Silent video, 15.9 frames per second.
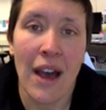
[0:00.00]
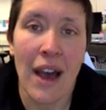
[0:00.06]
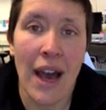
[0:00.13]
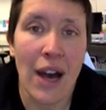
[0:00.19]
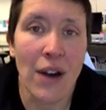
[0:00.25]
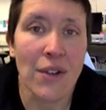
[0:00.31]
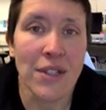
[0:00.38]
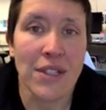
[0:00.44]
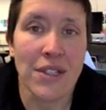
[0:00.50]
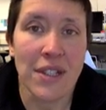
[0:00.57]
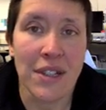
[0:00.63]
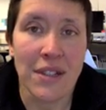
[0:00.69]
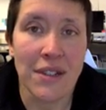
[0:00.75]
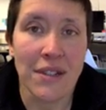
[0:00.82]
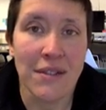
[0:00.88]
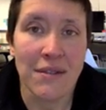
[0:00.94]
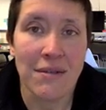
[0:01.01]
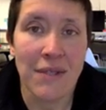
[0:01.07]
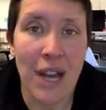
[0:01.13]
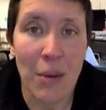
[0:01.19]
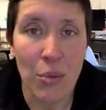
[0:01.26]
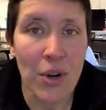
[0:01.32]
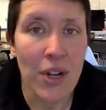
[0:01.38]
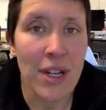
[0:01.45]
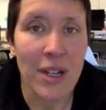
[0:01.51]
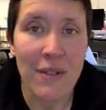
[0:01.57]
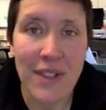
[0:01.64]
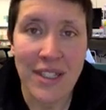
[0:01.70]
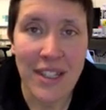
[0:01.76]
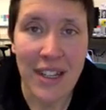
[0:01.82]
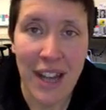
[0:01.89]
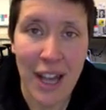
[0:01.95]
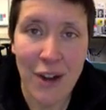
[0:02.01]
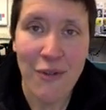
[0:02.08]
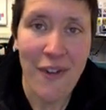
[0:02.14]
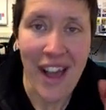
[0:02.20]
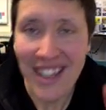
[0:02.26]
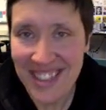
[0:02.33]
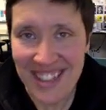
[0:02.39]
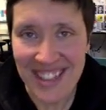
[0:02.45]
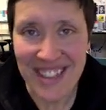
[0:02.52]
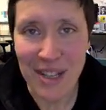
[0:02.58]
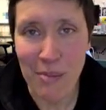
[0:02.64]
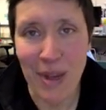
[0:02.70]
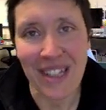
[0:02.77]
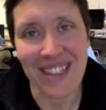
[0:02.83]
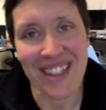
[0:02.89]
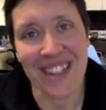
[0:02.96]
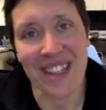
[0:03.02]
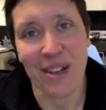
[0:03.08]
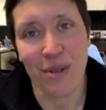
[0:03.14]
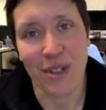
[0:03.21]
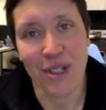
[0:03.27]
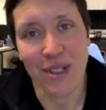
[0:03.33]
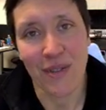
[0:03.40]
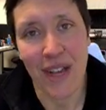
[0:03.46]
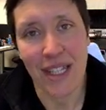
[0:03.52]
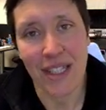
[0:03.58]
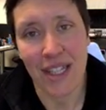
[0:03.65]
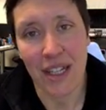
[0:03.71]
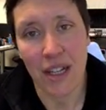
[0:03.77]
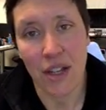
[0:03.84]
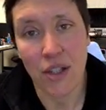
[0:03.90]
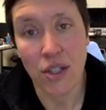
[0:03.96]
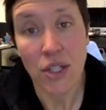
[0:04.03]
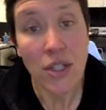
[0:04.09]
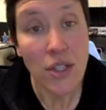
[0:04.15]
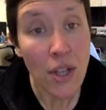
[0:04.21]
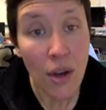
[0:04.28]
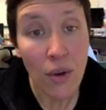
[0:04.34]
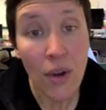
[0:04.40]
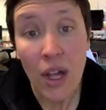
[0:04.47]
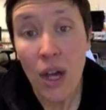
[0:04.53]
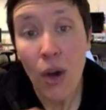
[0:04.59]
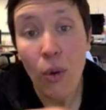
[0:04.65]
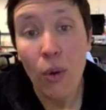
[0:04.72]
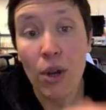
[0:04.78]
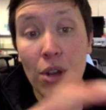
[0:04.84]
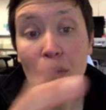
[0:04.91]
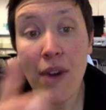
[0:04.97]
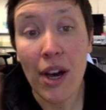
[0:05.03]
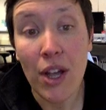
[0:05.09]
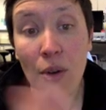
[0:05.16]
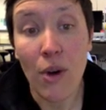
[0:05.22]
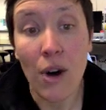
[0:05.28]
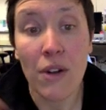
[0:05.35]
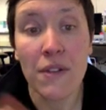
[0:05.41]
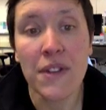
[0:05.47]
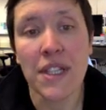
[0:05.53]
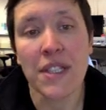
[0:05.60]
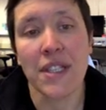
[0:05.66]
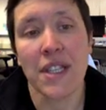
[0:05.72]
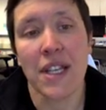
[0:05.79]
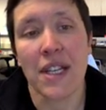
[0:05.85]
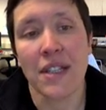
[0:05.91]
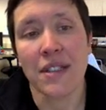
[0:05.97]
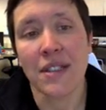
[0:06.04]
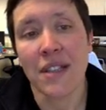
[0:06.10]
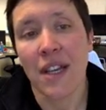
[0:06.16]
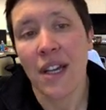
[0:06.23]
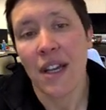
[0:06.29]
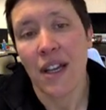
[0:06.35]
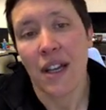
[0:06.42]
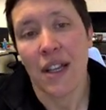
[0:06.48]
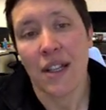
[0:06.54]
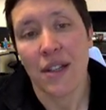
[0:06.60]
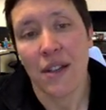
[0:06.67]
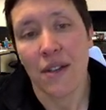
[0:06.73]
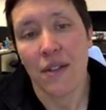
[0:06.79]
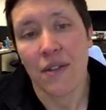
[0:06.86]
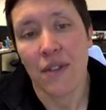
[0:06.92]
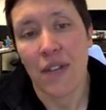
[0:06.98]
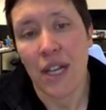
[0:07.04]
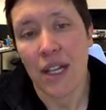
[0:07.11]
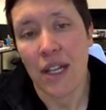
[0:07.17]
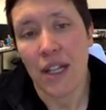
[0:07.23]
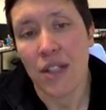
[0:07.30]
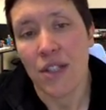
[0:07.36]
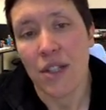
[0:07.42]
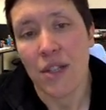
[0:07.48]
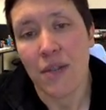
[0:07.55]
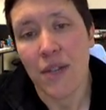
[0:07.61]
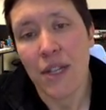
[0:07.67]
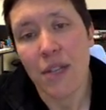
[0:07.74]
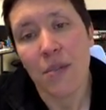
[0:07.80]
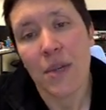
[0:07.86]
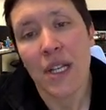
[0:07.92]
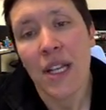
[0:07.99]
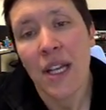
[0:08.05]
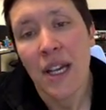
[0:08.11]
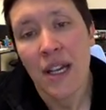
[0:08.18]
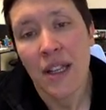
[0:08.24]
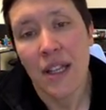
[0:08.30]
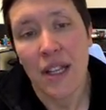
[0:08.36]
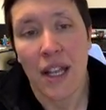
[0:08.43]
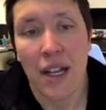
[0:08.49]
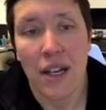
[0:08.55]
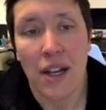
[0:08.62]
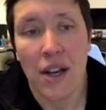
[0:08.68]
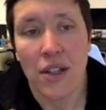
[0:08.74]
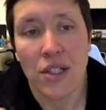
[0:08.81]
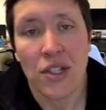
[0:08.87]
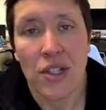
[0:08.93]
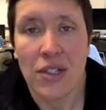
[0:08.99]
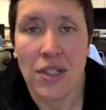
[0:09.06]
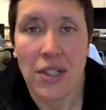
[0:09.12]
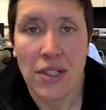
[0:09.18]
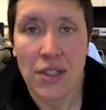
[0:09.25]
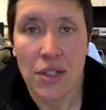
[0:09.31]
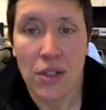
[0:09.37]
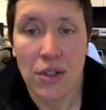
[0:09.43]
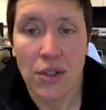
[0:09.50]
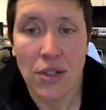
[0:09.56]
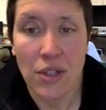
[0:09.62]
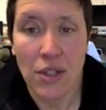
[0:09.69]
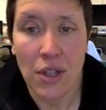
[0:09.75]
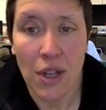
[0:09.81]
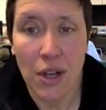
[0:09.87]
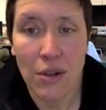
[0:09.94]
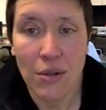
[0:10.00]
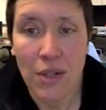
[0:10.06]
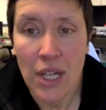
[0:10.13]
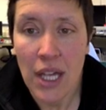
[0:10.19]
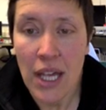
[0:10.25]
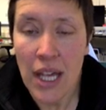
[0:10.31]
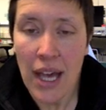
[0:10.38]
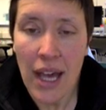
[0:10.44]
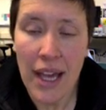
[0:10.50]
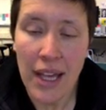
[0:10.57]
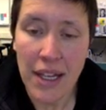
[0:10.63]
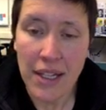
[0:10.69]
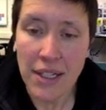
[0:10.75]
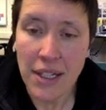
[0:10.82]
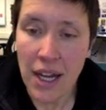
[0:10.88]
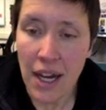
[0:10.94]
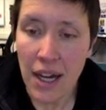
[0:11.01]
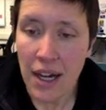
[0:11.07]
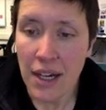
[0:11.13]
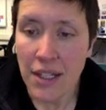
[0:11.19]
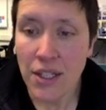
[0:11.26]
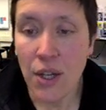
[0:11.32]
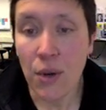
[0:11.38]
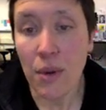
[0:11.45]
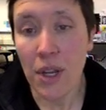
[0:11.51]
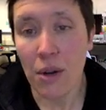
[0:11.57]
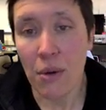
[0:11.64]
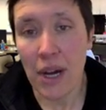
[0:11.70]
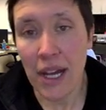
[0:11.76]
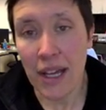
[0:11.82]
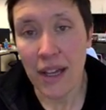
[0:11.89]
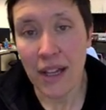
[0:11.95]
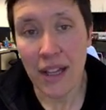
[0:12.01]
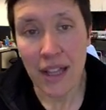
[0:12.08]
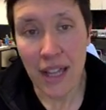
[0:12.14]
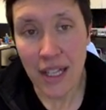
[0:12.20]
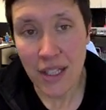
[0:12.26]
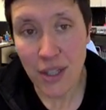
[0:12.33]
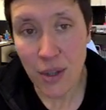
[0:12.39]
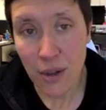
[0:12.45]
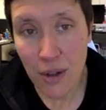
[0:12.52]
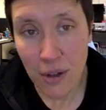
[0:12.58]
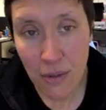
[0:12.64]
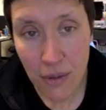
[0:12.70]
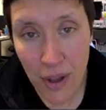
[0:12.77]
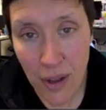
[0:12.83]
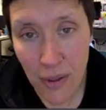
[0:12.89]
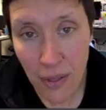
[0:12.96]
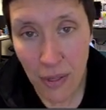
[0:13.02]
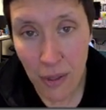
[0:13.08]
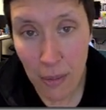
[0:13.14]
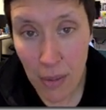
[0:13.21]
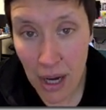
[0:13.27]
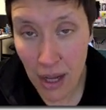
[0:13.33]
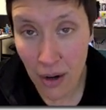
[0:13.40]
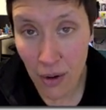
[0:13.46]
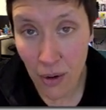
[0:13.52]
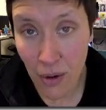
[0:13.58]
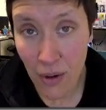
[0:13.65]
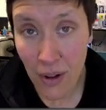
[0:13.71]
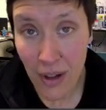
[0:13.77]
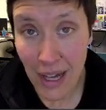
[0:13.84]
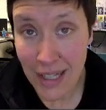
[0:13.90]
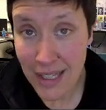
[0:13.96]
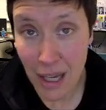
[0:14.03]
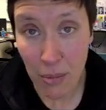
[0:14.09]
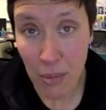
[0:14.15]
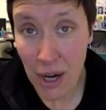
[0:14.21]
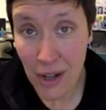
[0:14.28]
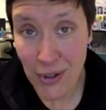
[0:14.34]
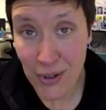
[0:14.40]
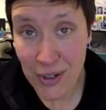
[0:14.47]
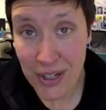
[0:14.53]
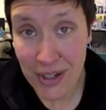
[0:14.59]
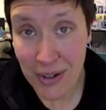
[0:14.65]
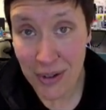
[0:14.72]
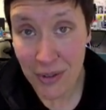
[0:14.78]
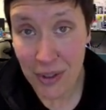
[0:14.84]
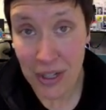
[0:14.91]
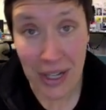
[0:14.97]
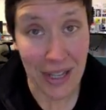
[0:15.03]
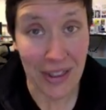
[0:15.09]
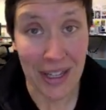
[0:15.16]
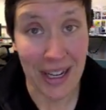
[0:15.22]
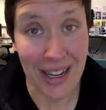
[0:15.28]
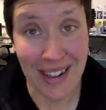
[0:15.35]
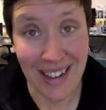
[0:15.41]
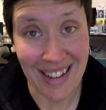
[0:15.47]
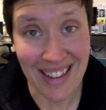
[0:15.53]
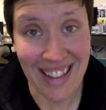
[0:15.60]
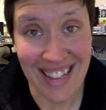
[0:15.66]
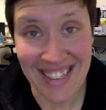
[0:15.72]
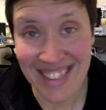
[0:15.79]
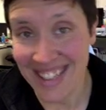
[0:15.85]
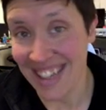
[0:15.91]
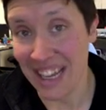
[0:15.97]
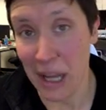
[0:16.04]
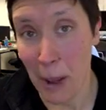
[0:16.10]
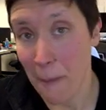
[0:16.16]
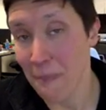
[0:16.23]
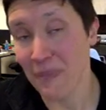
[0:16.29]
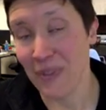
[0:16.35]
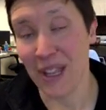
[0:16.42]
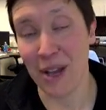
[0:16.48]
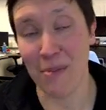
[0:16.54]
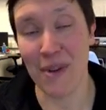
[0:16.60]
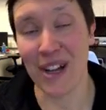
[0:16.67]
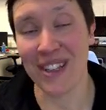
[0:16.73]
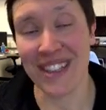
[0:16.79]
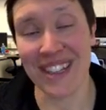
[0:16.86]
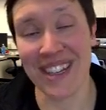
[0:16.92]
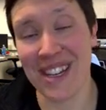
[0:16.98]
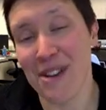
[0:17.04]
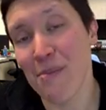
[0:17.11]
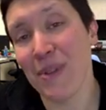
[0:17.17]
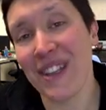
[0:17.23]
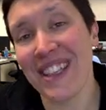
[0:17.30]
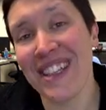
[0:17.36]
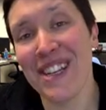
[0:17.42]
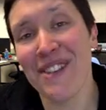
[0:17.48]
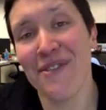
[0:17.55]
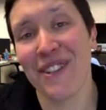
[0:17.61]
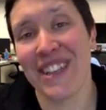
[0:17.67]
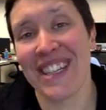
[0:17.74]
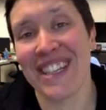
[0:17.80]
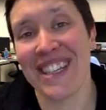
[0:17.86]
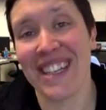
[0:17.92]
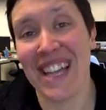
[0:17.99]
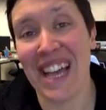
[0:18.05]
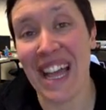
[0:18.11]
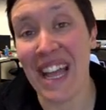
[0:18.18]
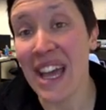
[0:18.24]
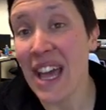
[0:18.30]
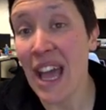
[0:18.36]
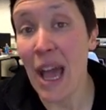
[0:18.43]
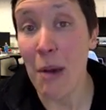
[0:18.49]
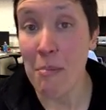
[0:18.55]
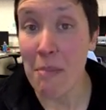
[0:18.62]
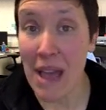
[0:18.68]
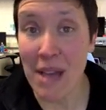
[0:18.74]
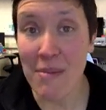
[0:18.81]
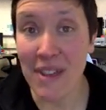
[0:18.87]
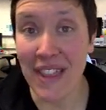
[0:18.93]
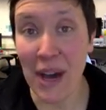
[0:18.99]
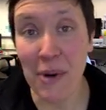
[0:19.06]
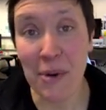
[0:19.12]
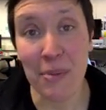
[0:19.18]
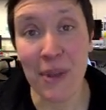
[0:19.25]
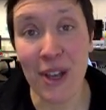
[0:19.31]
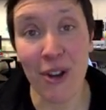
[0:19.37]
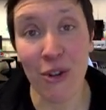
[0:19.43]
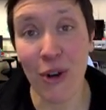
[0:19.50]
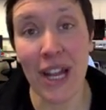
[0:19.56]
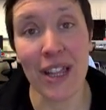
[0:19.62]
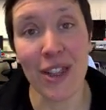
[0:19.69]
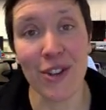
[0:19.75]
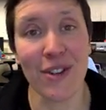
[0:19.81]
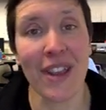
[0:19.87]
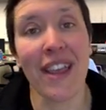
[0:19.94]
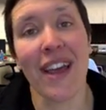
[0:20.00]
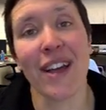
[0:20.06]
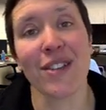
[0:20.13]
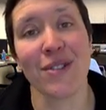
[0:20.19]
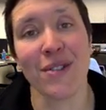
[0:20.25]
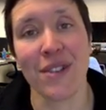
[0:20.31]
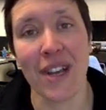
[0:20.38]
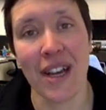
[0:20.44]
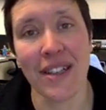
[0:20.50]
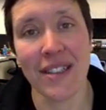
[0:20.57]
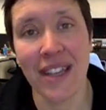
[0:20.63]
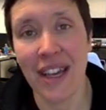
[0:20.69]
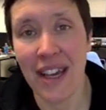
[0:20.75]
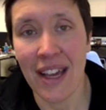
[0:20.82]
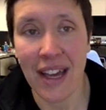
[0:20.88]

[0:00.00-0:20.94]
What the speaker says: how productive is it and how fast is it, basically, which is fast technology. So when you value all of these things into technology development, the technology is considered slow. And so anyway, that's sort of the model as I modeled it the day that I did this. Like, could model it completely differently today. And maybe that would be a great learning exercise.